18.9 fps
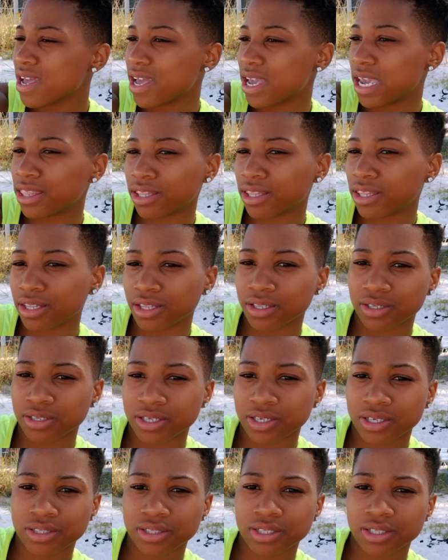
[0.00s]

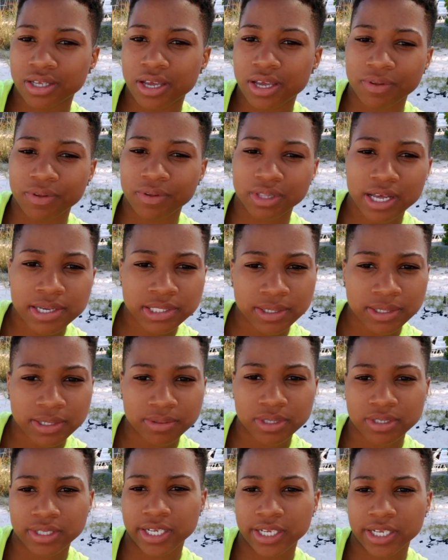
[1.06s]
If you love
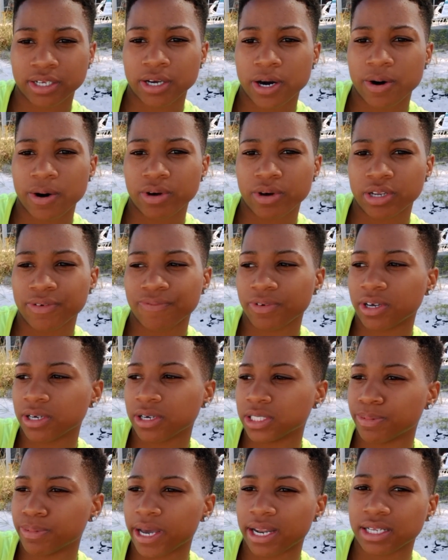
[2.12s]
something, you let it go, and if it
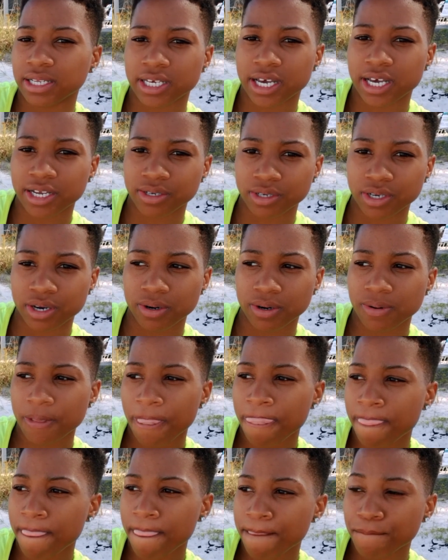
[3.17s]
comes back, that's how you know.
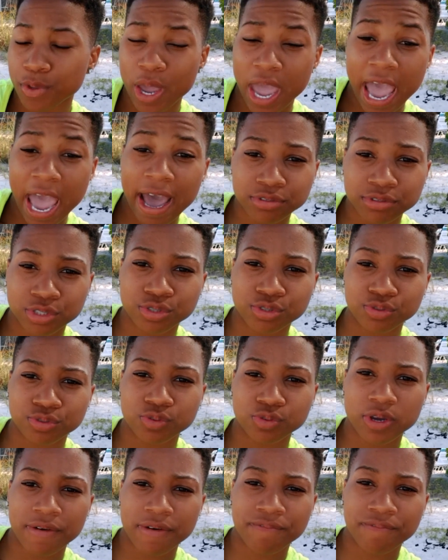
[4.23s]
You have to,
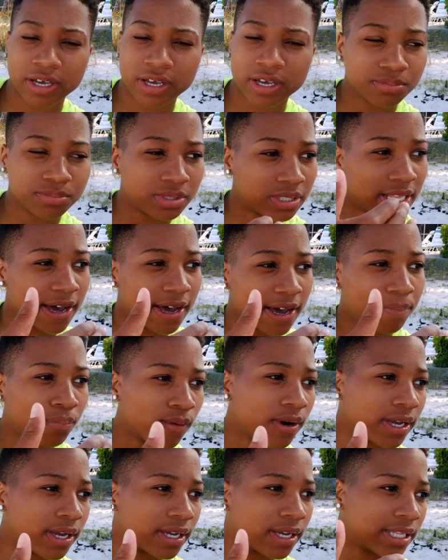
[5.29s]
if it comes to that
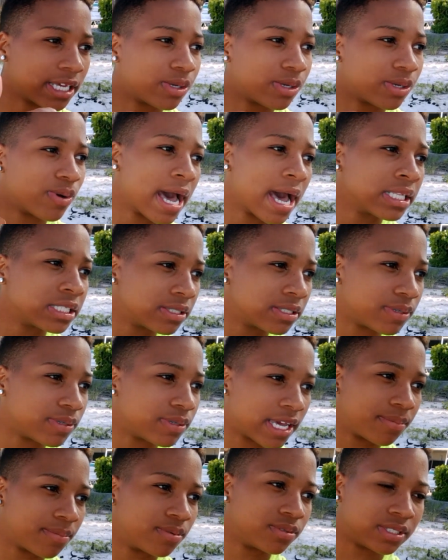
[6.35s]
point, like you have to be
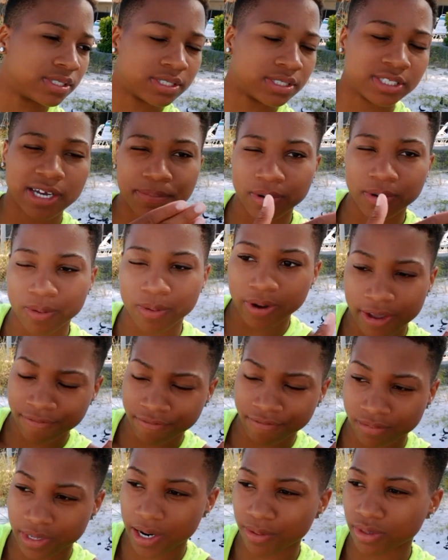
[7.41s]
able to step away
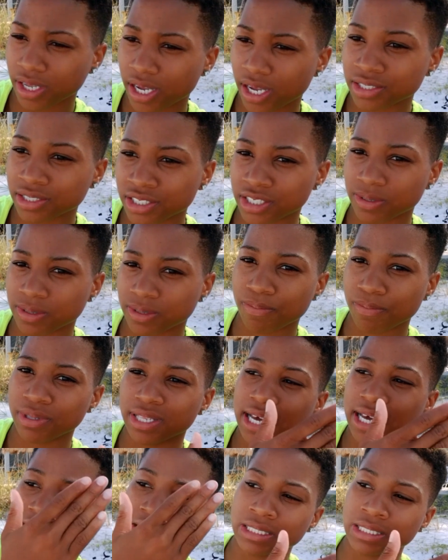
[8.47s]
from that relationship and be
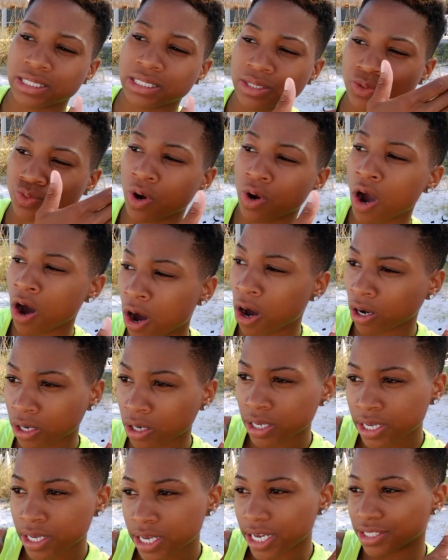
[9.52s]
like, this is wrong,
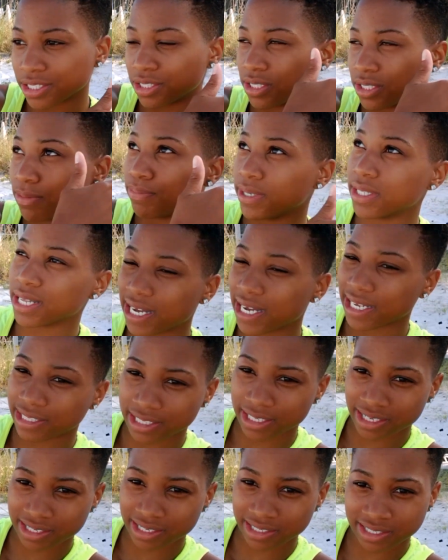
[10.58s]
it shouldn't be like
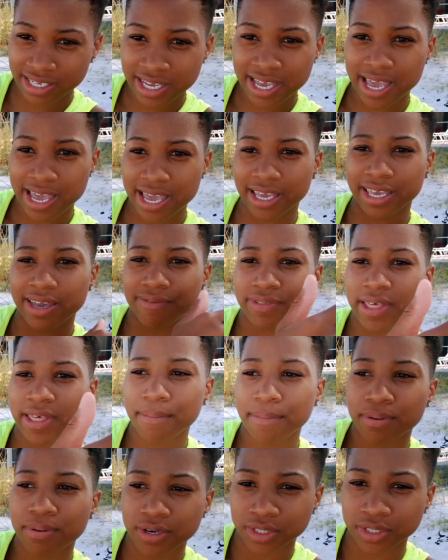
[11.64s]
this, and give
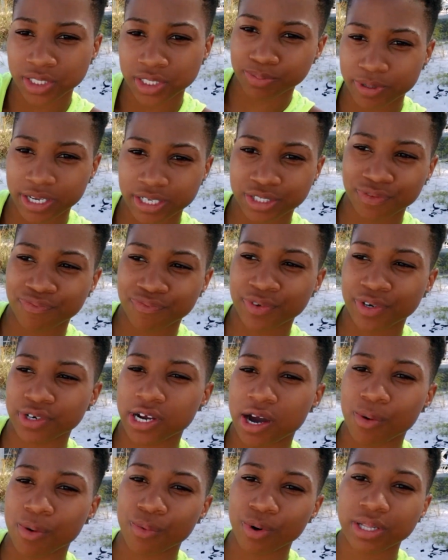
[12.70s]
that person space to figure
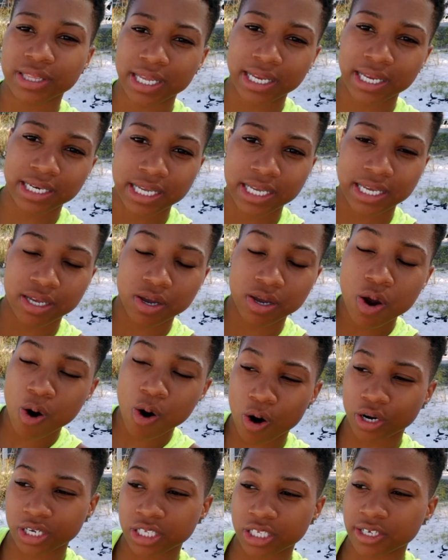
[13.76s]
out what they need,
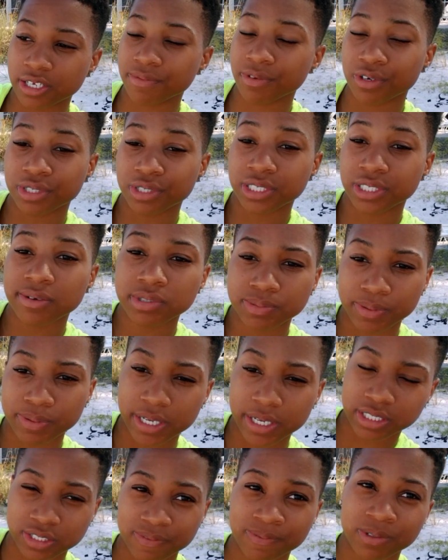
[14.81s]
or to give yourself
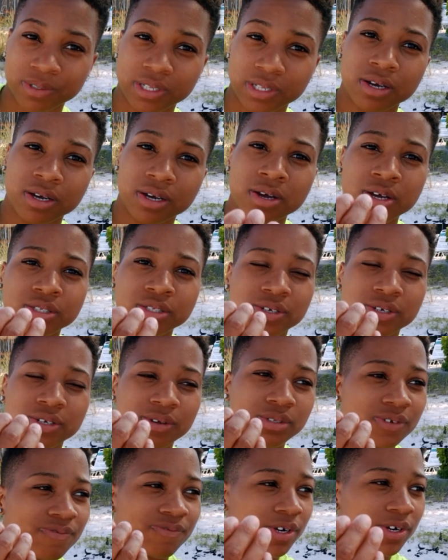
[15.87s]
space to
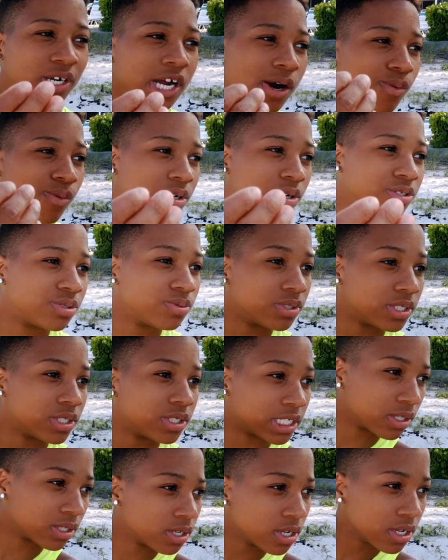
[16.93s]
figure out what you
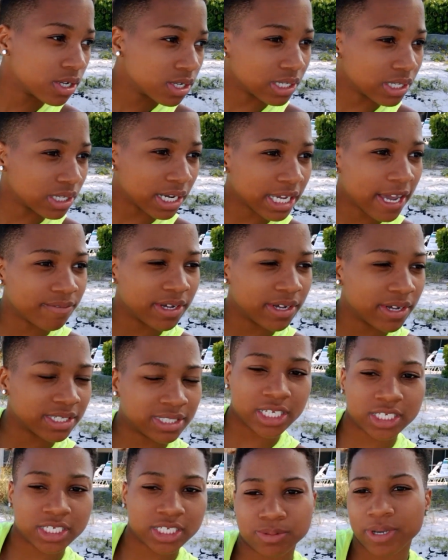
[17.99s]
need. So I gave Lex
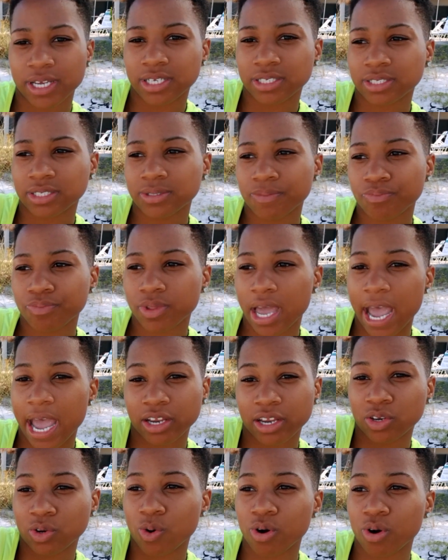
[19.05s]
that space. I
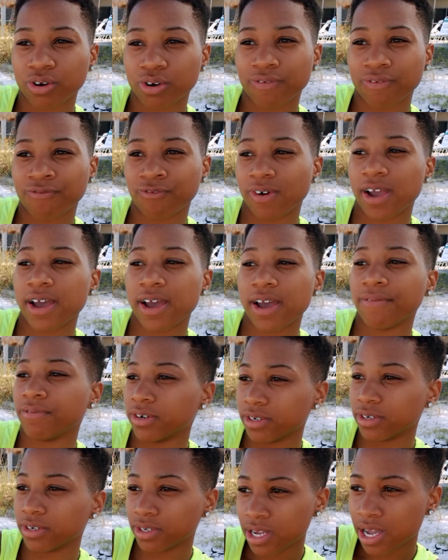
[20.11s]
ignored her
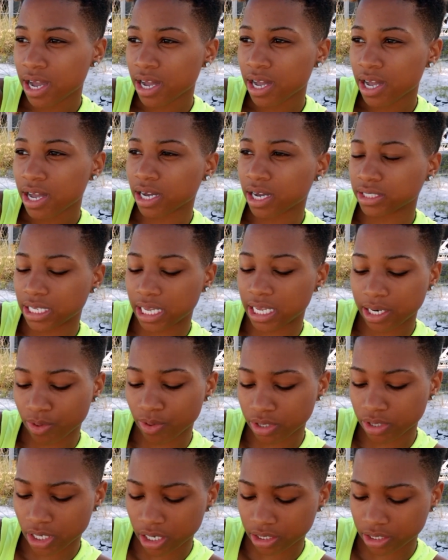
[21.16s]
forever because I didn't
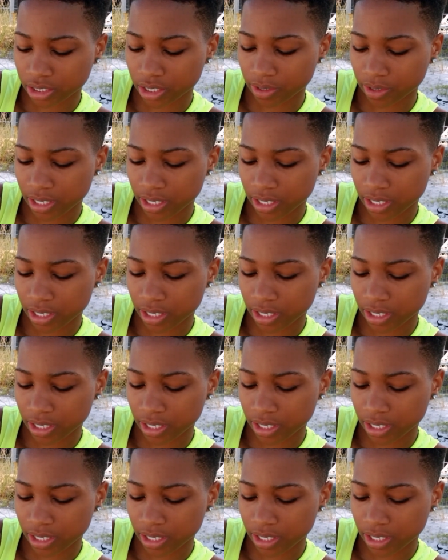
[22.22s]
want to talk to her.